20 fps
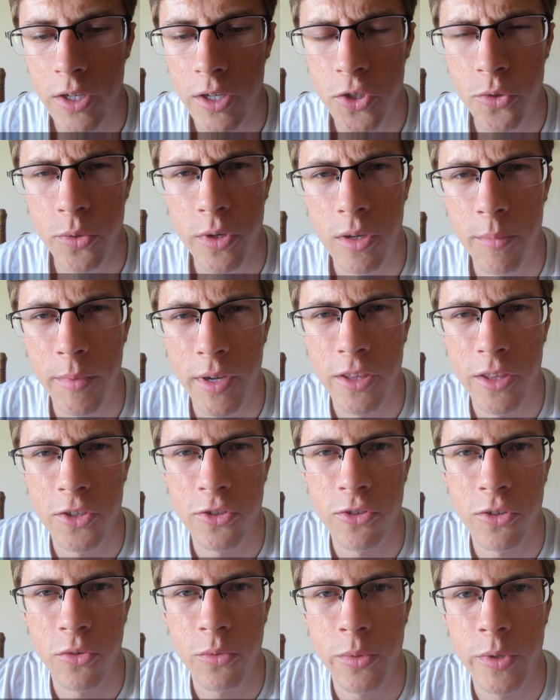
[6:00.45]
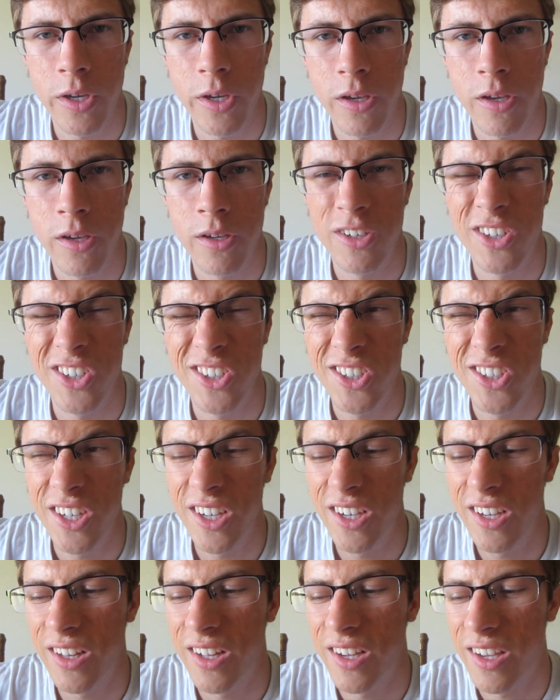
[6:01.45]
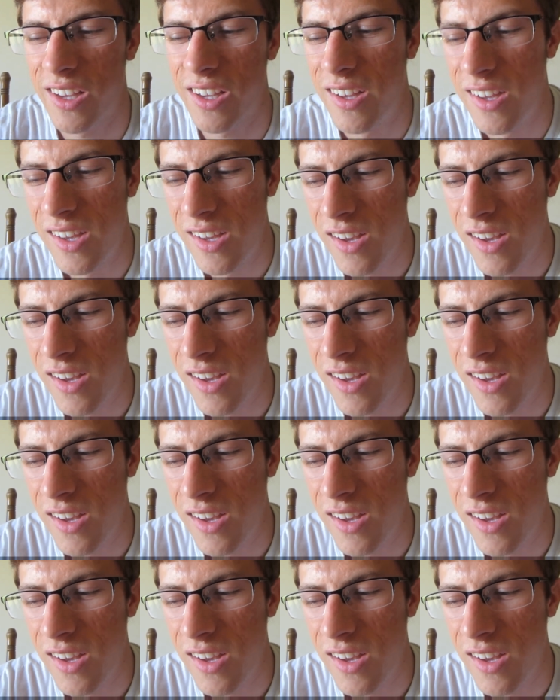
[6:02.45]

I just wanted to make this real quick and just say, like,